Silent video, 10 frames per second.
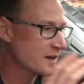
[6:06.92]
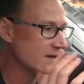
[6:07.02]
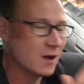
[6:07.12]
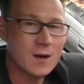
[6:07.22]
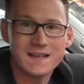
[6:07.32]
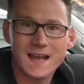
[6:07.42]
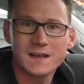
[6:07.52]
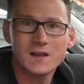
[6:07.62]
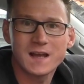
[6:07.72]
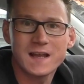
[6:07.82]
So
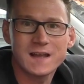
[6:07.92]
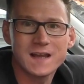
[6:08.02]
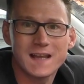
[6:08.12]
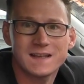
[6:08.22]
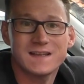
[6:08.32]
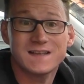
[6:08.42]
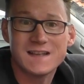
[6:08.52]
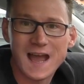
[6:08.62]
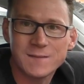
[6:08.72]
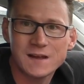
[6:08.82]
essentially, it's the
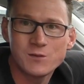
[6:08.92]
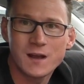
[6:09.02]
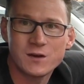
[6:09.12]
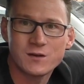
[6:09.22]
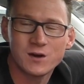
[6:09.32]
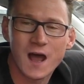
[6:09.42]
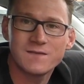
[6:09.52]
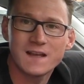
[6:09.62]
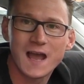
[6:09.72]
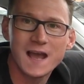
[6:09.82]
same as when you're
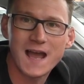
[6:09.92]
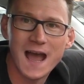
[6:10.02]
driving and